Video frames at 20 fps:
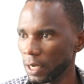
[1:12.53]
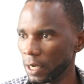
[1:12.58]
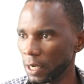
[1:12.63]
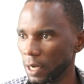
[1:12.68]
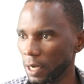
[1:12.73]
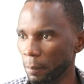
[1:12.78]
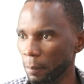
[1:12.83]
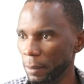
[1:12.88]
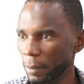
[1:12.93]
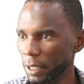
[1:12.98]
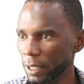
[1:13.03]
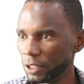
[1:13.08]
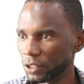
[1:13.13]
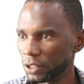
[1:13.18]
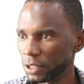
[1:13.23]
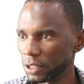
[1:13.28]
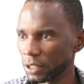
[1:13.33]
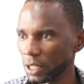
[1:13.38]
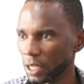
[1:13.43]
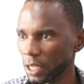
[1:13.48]

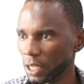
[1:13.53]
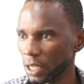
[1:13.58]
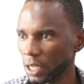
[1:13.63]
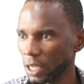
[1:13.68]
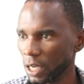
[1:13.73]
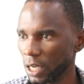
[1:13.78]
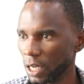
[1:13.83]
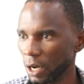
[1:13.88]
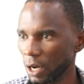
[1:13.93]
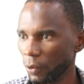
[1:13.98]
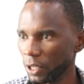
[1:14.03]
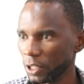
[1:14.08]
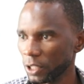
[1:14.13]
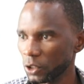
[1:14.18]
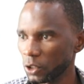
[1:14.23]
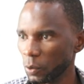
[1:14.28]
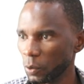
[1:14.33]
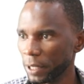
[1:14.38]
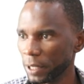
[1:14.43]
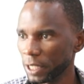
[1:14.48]
I
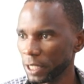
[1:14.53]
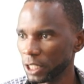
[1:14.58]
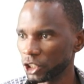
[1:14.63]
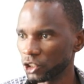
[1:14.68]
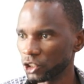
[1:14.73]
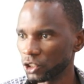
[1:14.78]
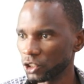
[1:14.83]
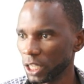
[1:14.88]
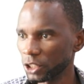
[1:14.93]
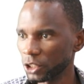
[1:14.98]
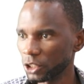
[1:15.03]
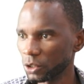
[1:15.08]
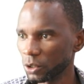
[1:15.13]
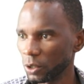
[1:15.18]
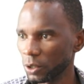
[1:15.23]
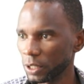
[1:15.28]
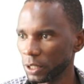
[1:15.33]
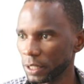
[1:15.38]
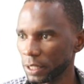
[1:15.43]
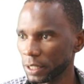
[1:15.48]
want to pick
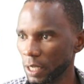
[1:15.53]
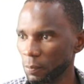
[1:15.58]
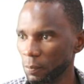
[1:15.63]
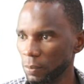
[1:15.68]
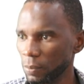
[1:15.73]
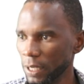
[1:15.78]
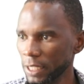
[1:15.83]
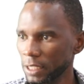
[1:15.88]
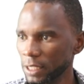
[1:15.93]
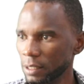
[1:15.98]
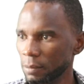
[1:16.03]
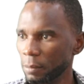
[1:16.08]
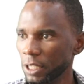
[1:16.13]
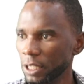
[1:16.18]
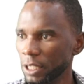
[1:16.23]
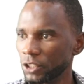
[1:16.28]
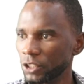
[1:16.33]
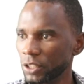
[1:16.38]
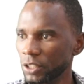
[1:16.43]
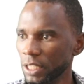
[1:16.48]
structural template
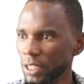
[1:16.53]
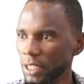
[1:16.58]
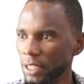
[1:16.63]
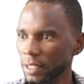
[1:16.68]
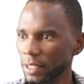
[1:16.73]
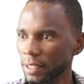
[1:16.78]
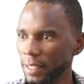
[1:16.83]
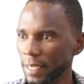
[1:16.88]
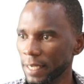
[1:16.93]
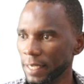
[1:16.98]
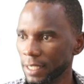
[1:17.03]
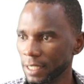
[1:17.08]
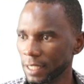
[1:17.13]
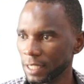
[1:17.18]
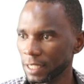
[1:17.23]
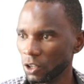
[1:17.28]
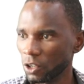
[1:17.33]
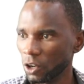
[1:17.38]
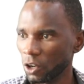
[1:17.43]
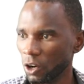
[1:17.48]
metric, then
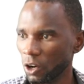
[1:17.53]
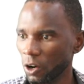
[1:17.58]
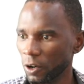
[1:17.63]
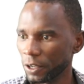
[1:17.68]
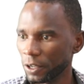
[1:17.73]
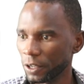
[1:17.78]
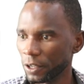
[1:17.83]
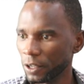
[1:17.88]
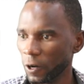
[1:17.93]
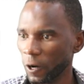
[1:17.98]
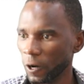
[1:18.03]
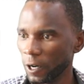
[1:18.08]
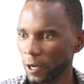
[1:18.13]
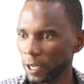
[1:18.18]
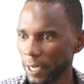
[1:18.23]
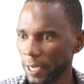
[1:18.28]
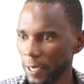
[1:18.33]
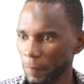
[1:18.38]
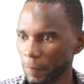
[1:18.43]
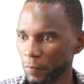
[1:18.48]
click on
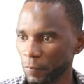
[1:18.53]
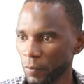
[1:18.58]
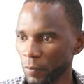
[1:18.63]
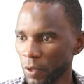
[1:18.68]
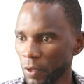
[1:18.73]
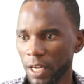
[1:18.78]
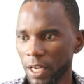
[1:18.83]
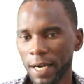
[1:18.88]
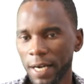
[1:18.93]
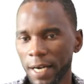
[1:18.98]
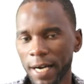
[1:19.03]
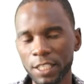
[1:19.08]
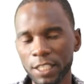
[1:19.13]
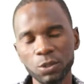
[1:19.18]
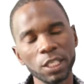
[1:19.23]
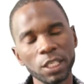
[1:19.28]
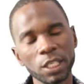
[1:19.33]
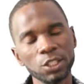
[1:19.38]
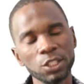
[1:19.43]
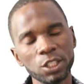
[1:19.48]
OK.
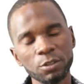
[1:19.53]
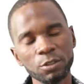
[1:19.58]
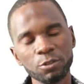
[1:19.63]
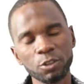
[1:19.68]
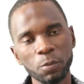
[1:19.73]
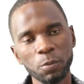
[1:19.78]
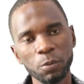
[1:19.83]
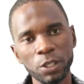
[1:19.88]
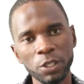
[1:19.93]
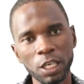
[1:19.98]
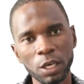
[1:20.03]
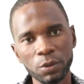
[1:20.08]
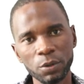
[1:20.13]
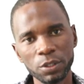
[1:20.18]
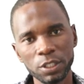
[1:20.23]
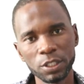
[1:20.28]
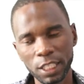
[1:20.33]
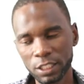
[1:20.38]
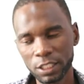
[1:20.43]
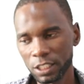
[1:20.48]
As you can see from here,
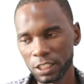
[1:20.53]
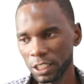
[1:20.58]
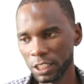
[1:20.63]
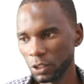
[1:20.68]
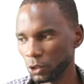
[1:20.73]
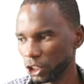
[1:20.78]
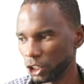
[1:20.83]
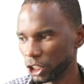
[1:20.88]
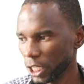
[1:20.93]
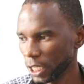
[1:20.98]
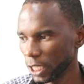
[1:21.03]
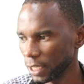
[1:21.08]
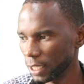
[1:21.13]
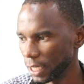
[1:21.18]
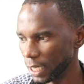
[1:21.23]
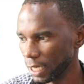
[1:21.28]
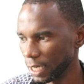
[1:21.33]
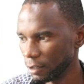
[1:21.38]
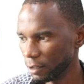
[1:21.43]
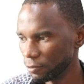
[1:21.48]
we just need to check
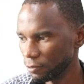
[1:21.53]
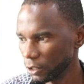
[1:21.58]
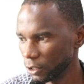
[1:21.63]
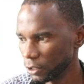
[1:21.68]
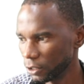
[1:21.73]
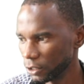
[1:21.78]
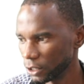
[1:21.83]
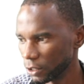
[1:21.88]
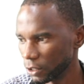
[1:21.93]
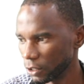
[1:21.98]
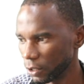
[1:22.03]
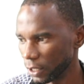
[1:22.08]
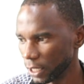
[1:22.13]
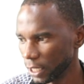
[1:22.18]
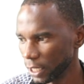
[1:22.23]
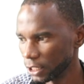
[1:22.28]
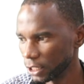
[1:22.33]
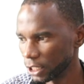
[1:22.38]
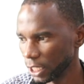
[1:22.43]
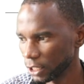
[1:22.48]
the levels.
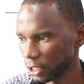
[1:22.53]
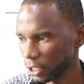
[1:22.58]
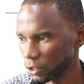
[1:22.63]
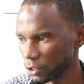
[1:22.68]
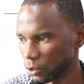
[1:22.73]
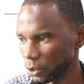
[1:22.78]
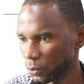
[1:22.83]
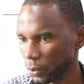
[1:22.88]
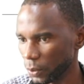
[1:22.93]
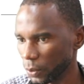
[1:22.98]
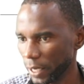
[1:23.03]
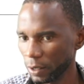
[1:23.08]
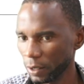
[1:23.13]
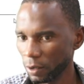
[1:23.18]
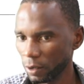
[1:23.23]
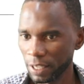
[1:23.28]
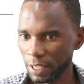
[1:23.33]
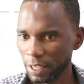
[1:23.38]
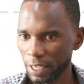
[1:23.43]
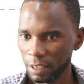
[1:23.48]
Okay, just go to any
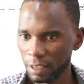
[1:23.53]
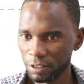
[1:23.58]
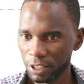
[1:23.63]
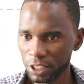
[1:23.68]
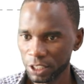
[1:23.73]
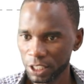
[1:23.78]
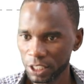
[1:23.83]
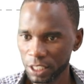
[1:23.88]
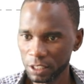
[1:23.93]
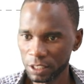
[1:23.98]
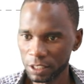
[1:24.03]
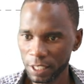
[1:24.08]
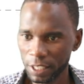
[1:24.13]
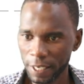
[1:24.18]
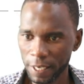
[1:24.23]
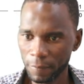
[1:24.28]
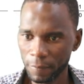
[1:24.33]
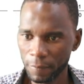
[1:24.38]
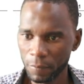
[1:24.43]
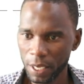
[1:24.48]
of the elevations
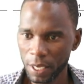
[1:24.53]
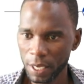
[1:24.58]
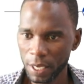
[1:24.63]
there.